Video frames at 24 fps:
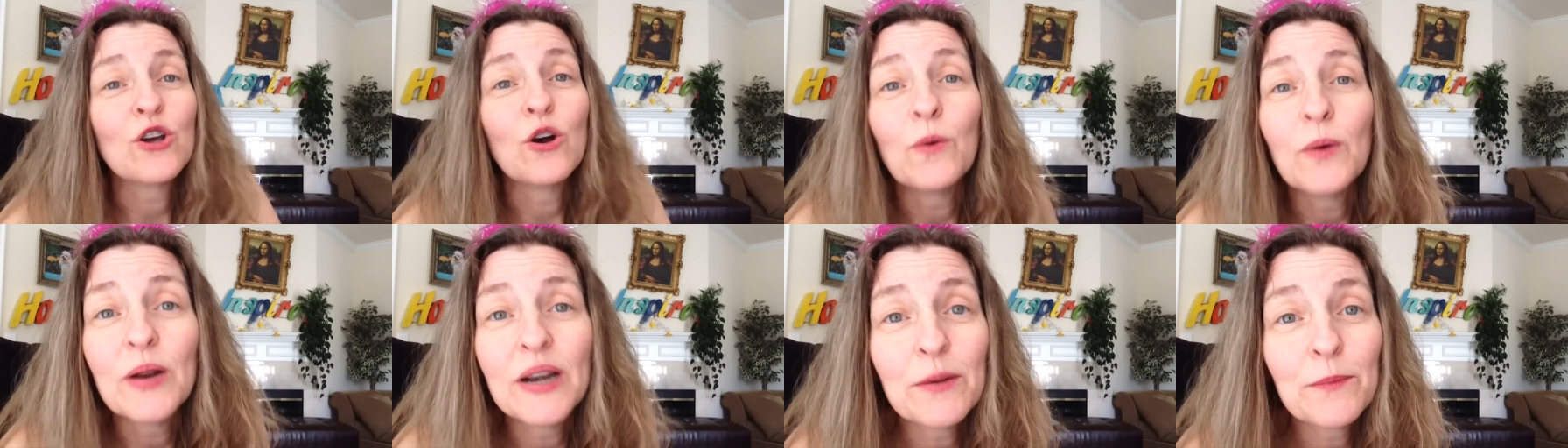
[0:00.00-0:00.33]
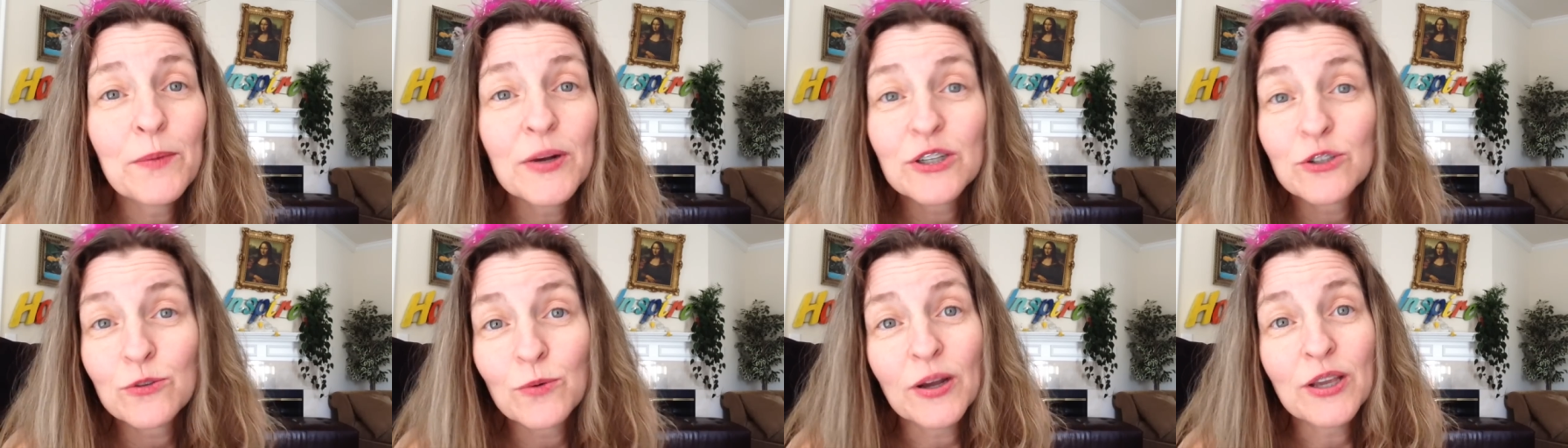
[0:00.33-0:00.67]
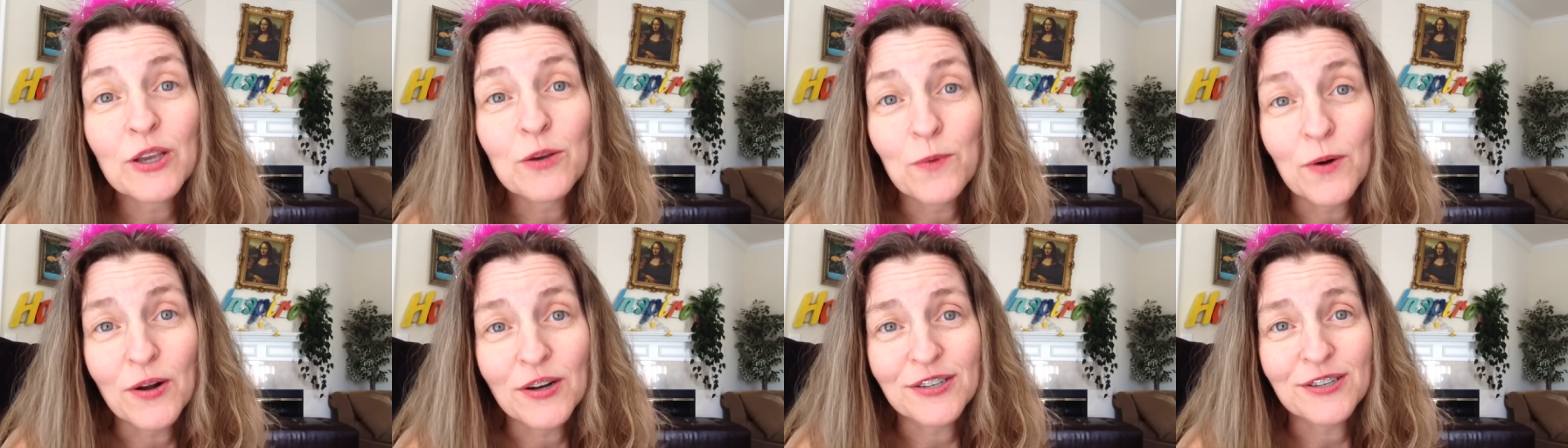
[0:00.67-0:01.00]
go any which way
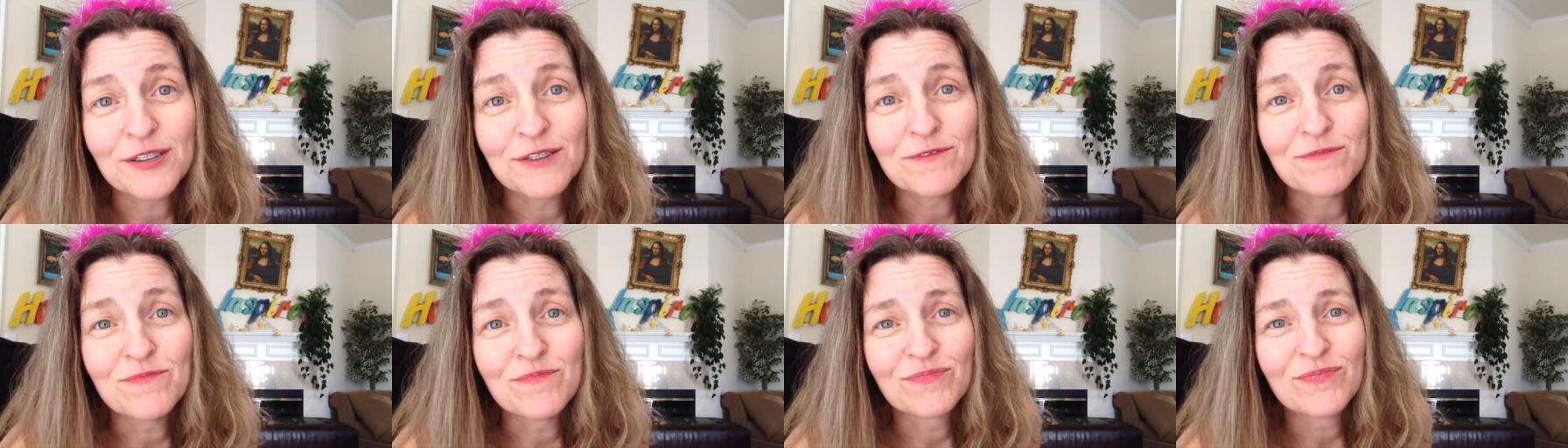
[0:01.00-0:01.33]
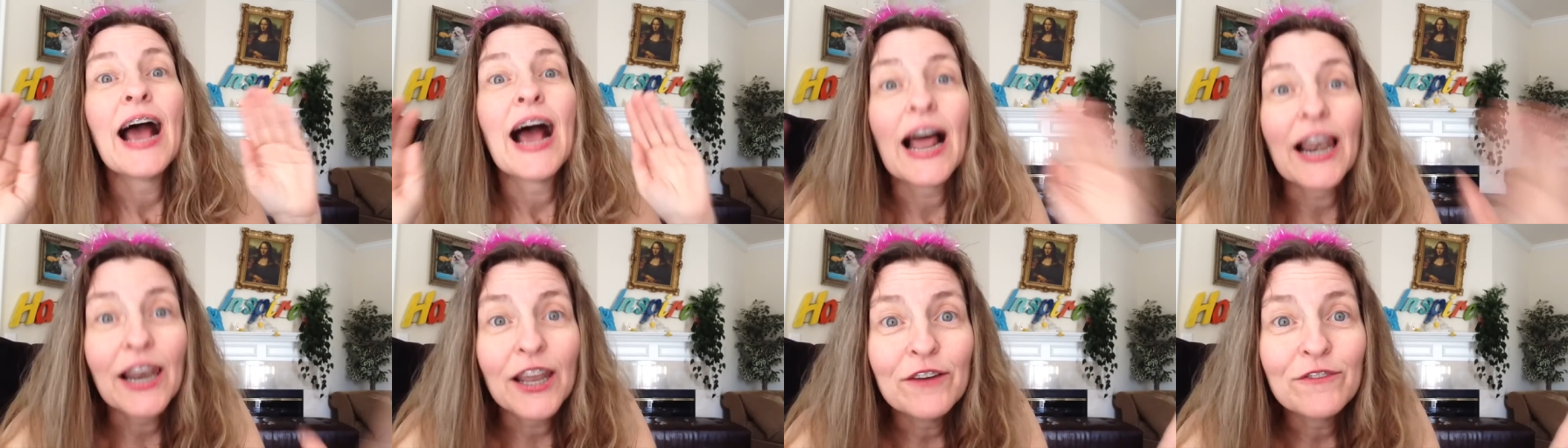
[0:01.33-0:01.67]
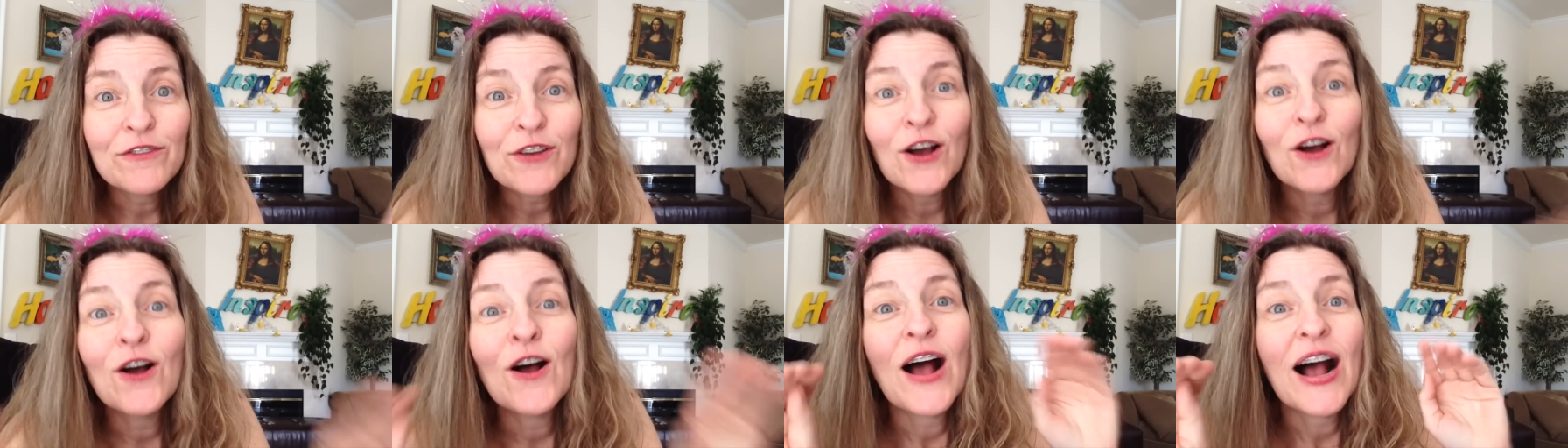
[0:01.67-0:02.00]
you want to. I
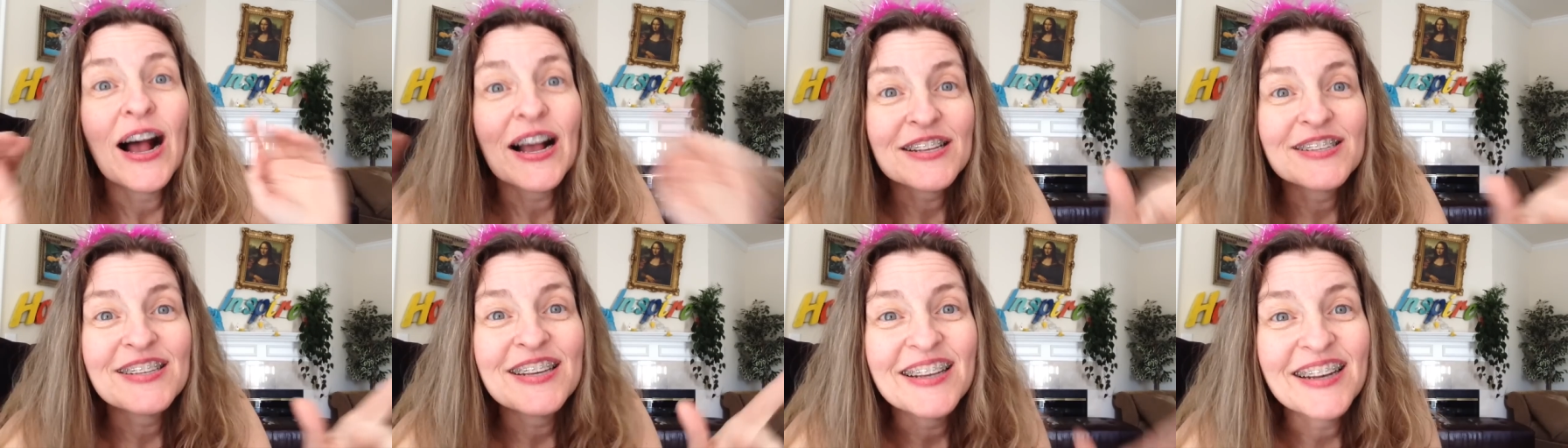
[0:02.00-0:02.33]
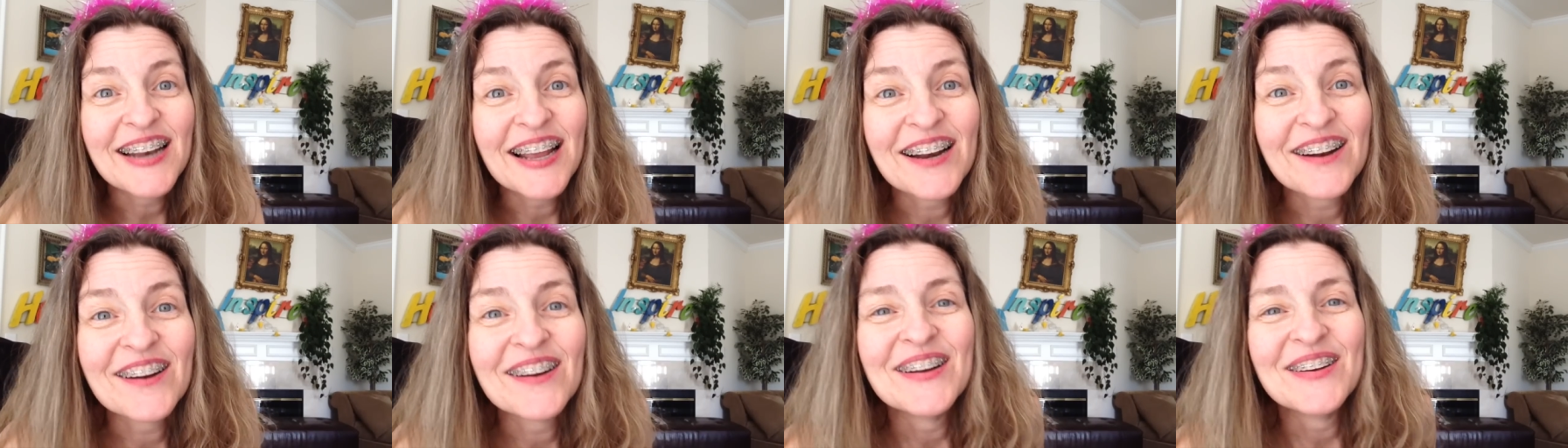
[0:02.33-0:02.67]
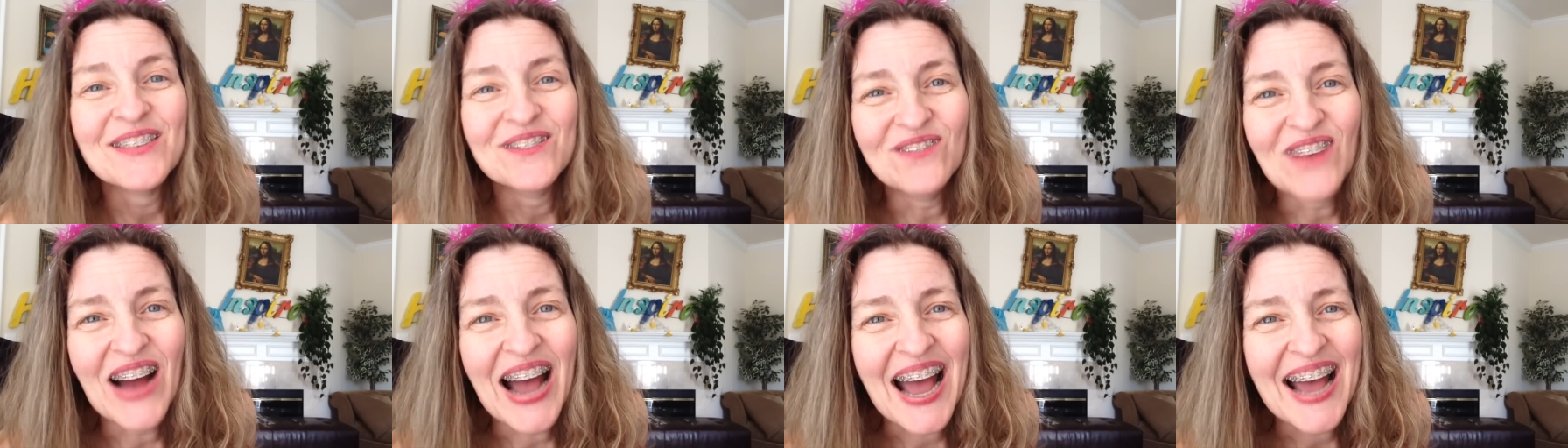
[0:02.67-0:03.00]
love y'all. I'll see you later.
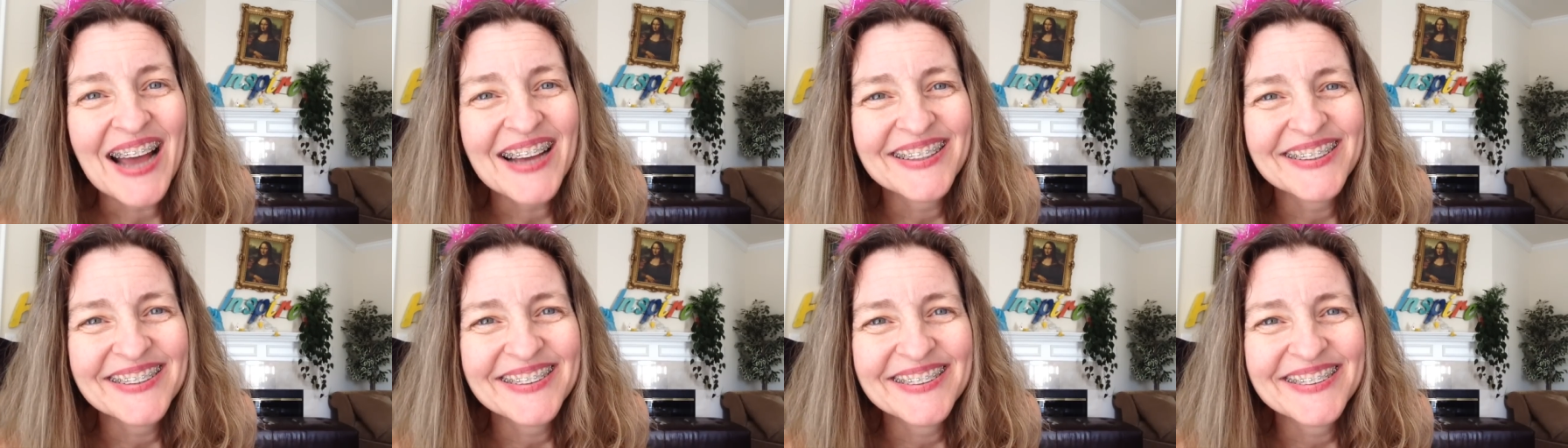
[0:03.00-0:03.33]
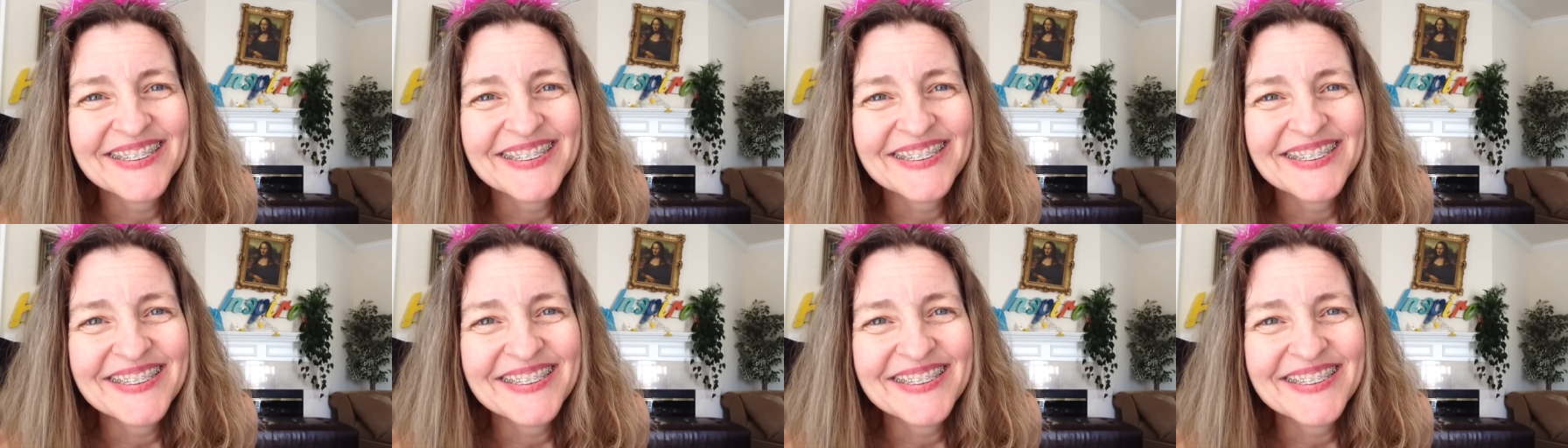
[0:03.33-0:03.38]
Bye.